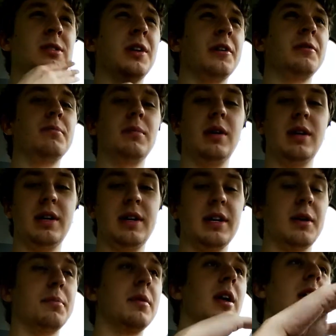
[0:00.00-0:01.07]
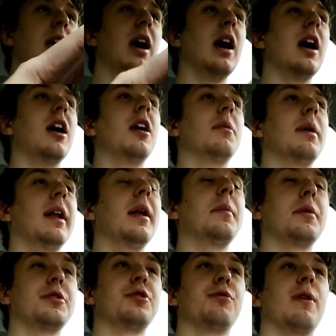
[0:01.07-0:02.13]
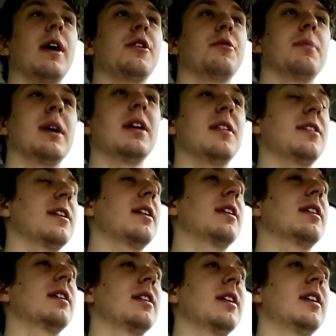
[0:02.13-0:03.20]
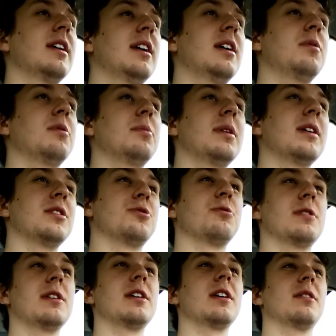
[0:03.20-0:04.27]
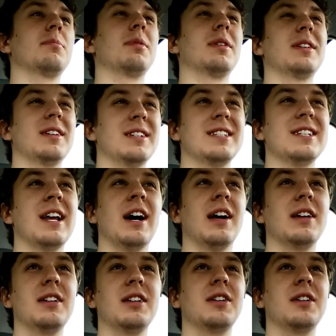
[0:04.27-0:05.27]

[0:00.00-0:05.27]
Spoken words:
Sorry, hiccup. An amateur writer might think it would be intriguing, but it's not.